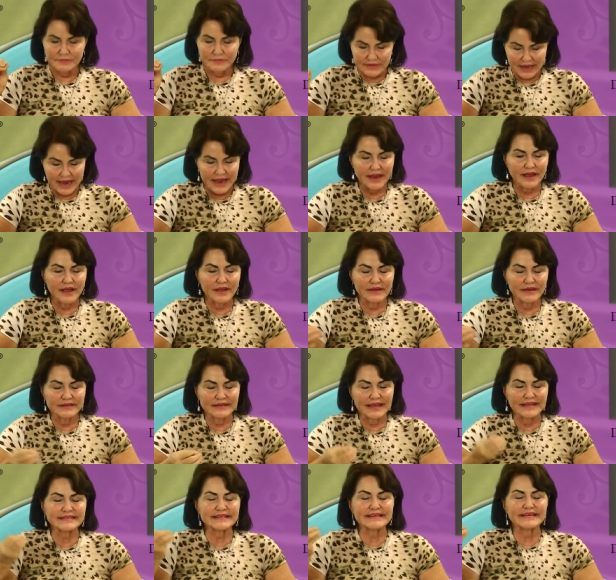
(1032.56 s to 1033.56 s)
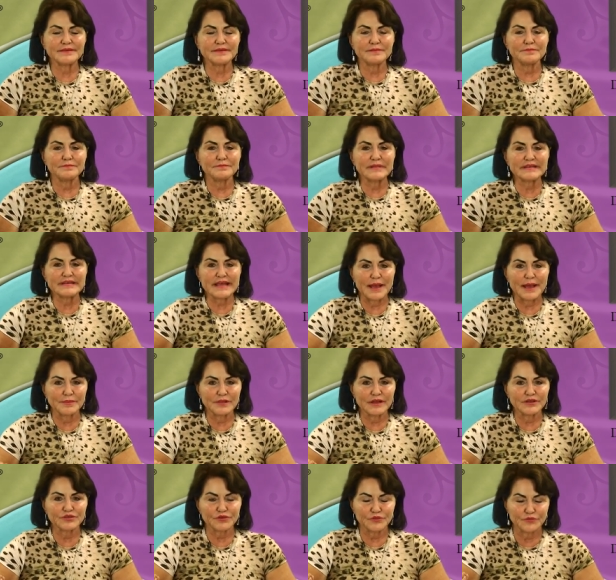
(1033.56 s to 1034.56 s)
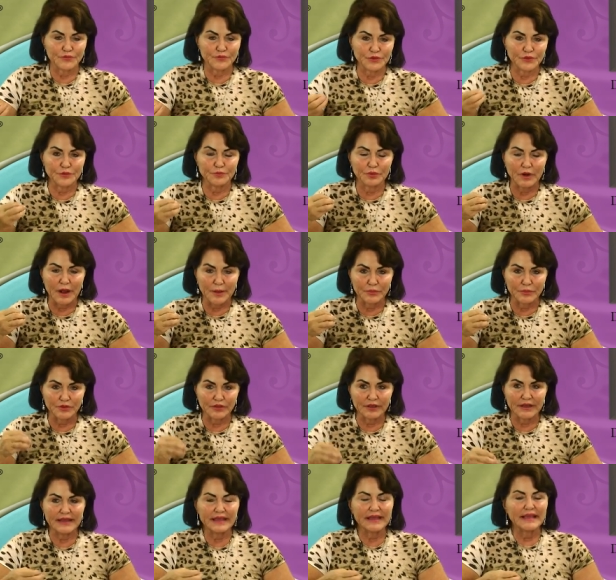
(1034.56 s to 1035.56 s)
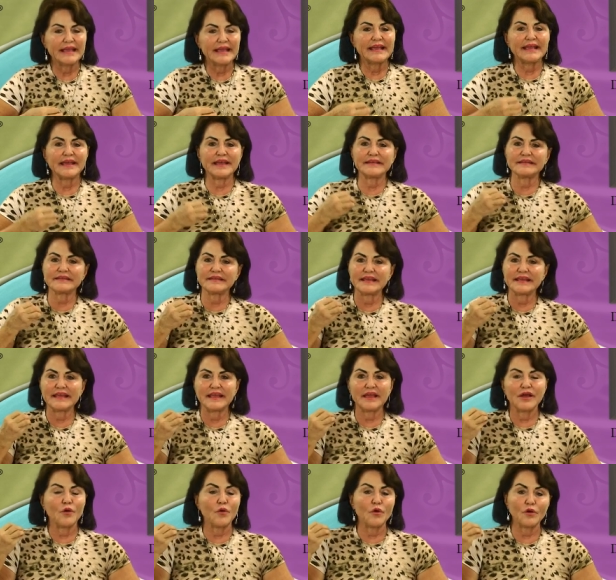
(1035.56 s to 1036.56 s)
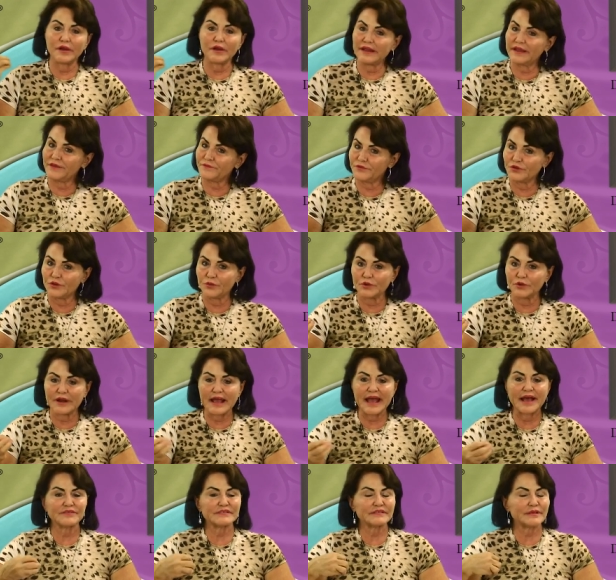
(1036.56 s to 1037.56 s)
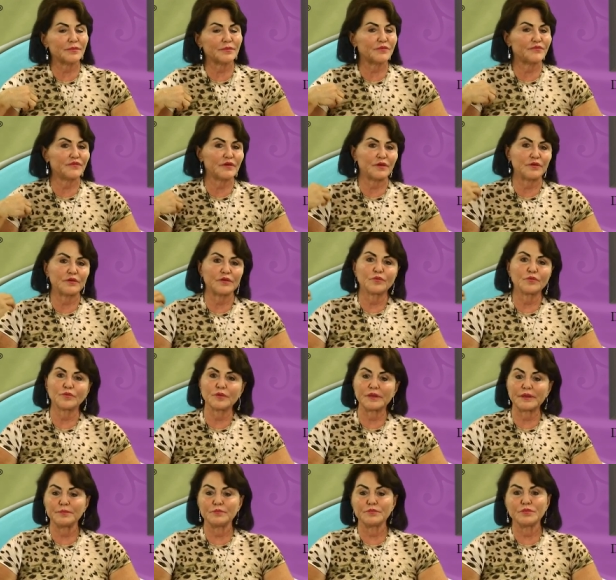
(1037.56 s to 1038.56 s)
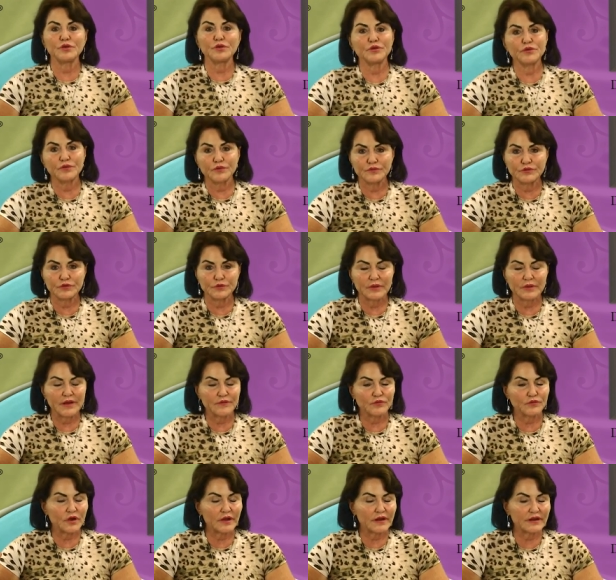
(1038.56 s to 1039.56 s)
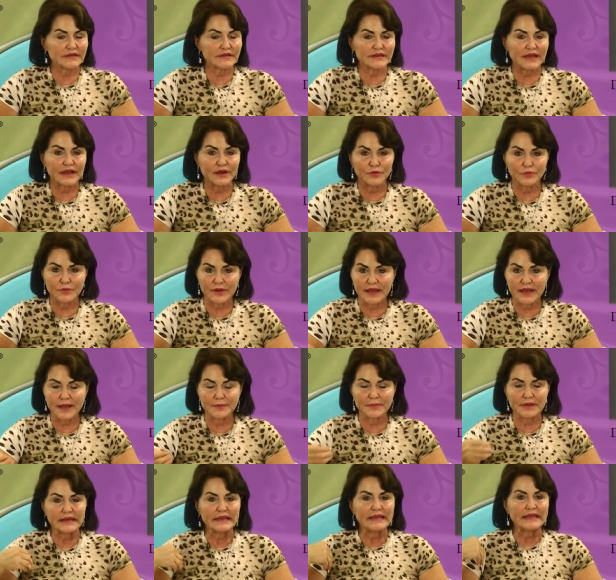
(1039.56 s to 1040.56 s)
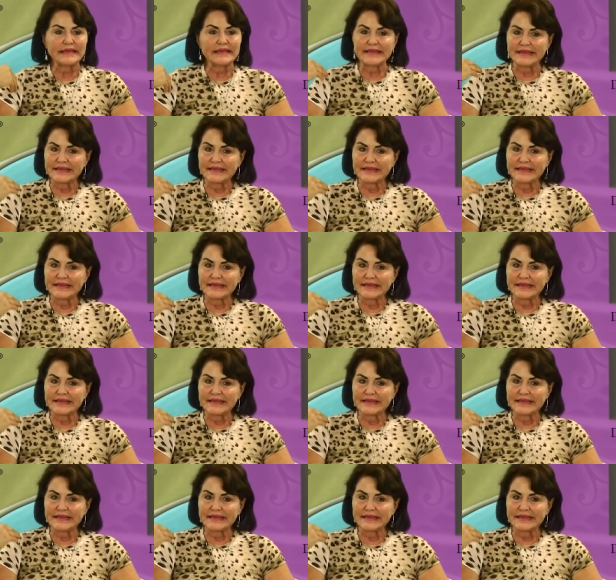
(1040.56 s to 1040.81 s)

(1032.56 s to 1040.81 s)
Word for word: it doesn't metabolize your food properly and or if you were to have some of it removed, you would have chronic diarrhea. I mean,